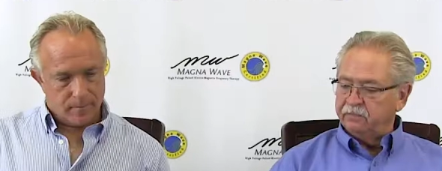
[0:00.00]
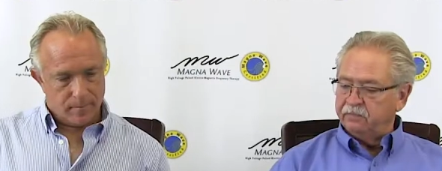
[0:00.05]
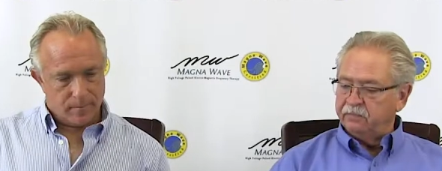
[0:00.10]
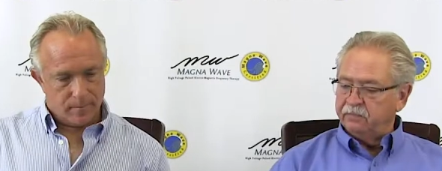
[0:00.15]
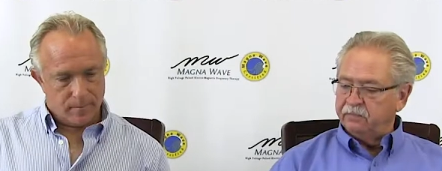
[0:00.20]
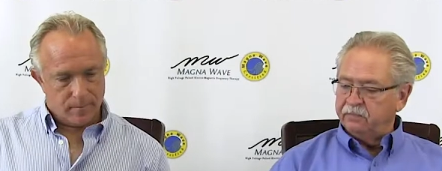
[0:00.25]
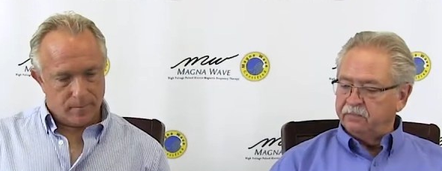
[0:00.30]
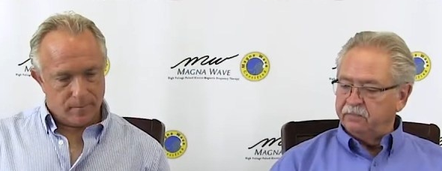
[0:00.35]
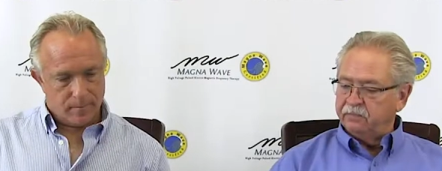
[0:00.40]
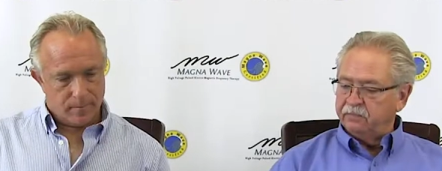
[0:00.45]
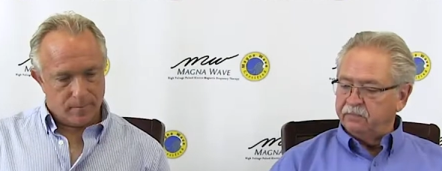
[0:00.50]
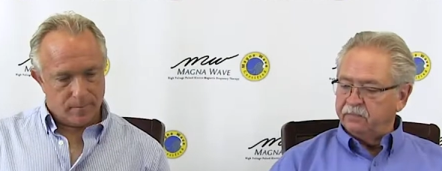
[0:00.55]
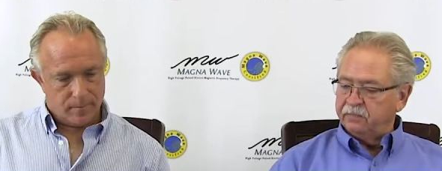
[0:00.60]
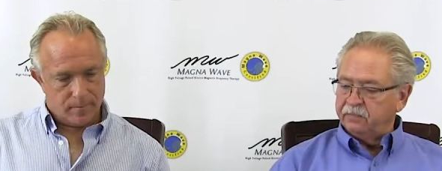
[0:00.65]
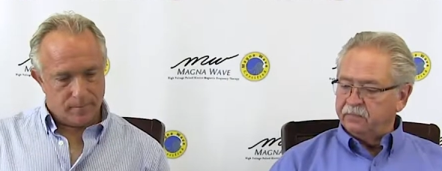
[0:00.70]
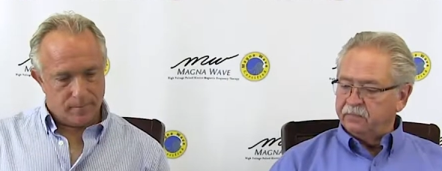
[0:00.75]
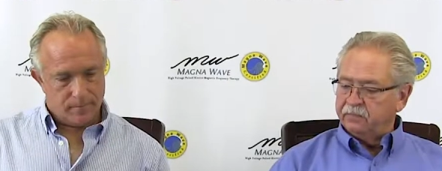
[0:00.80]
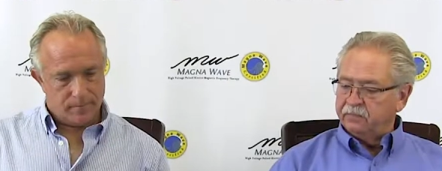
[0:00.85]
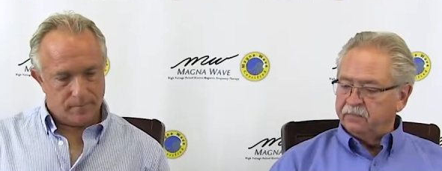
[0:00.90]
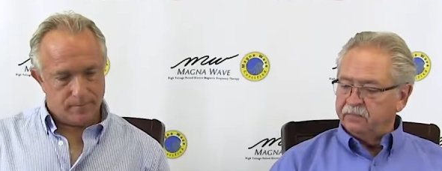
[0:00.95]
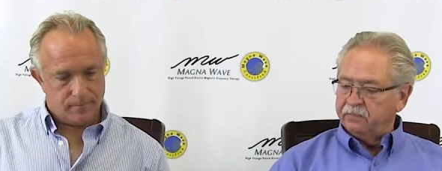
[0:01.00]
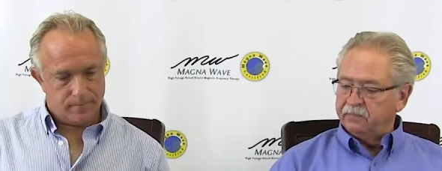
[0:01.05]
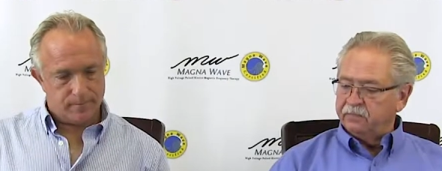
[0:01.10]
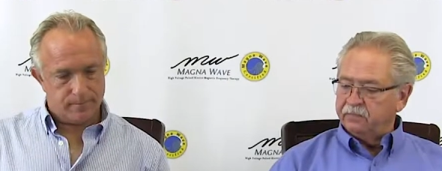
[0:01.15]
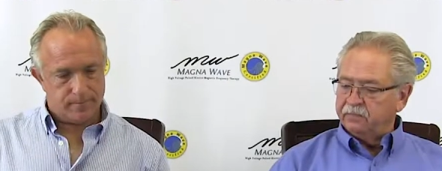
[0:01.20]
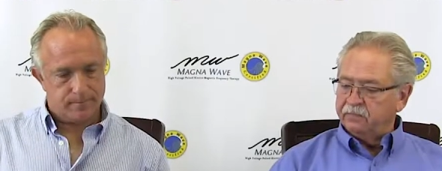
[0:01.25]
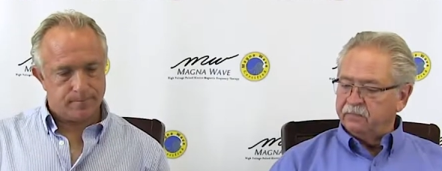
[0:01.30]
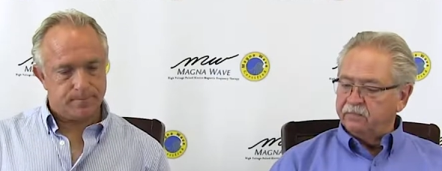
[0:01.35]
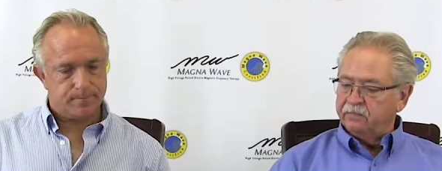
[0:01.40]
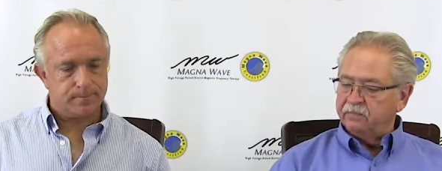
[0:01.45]

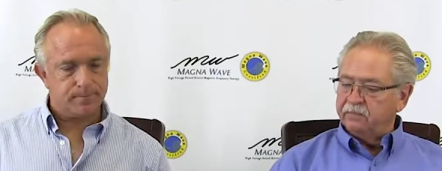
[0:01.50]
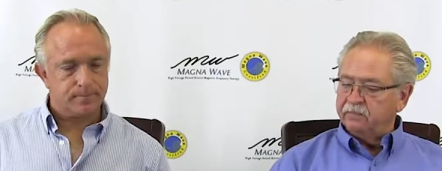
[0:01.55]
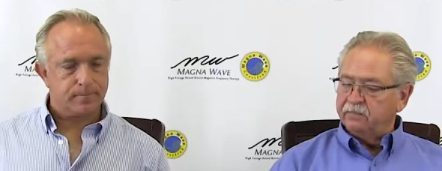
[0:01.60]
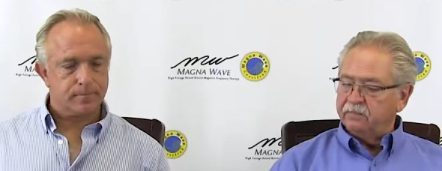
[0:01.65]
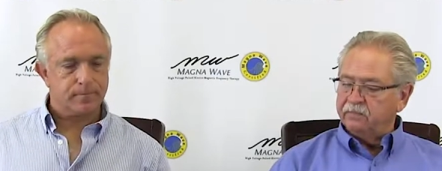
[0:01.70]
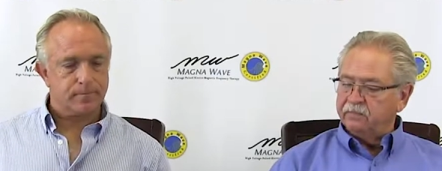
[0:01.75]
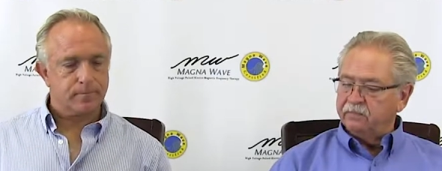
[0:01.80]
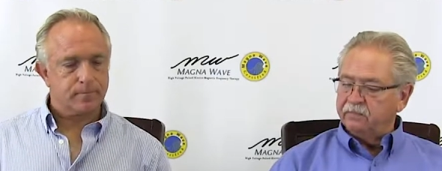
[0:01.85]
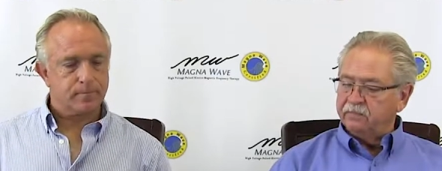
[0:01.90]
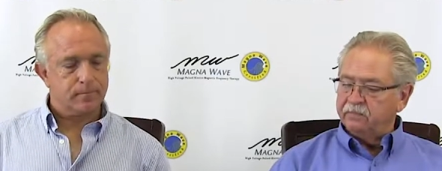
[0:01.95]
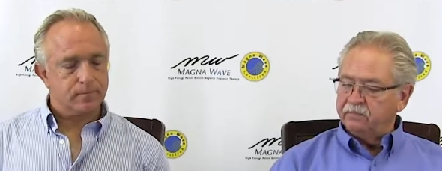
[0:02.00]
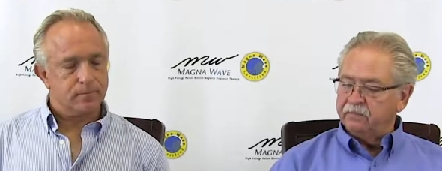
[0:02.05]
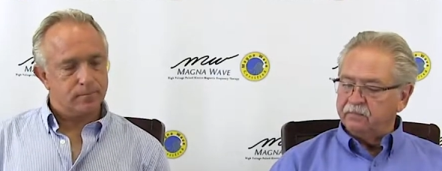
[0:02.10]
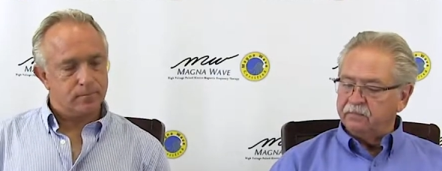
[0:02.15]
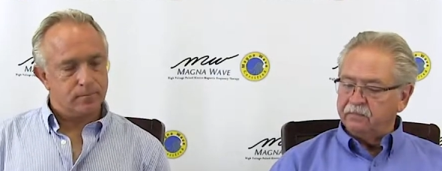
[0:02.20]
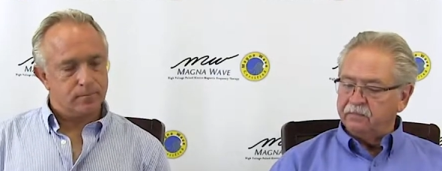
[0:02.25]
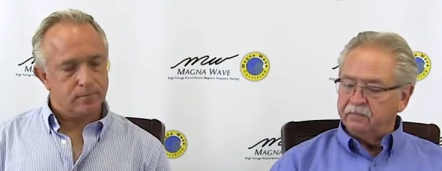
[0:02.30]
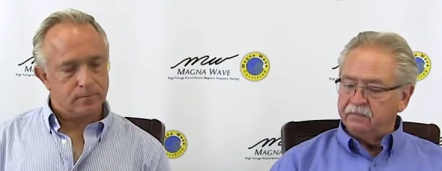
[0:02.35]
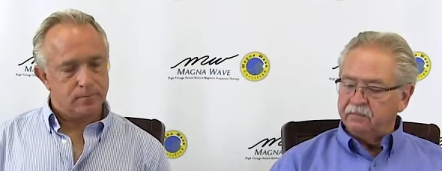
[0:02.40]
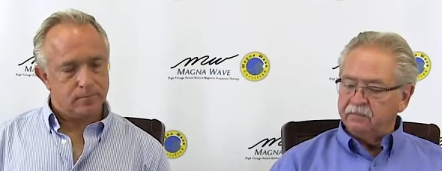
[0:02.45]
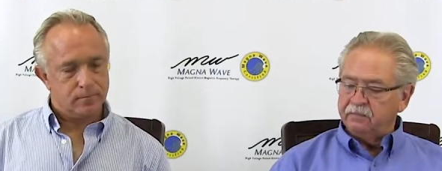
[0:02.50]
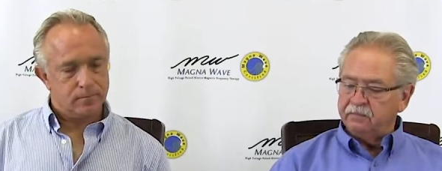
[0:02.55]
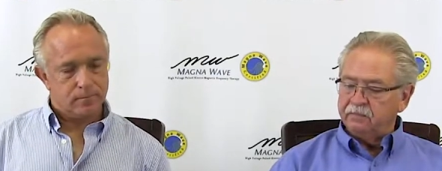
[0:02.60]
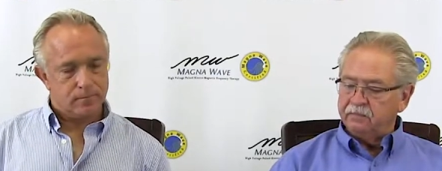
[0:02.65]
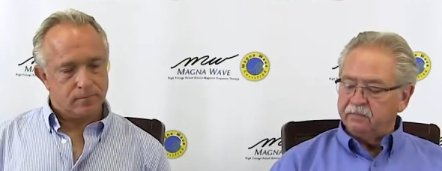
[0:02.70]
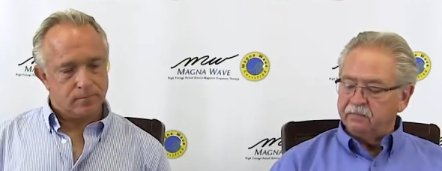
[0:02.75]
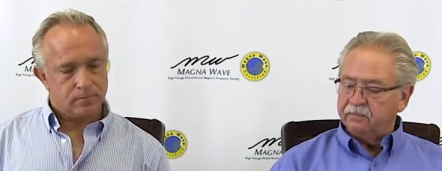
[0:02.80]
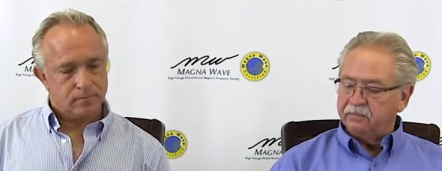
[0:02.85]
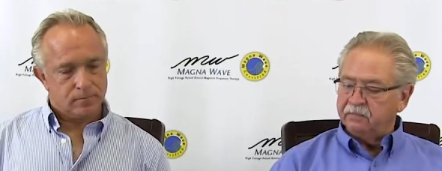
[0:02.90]
Nothing is said.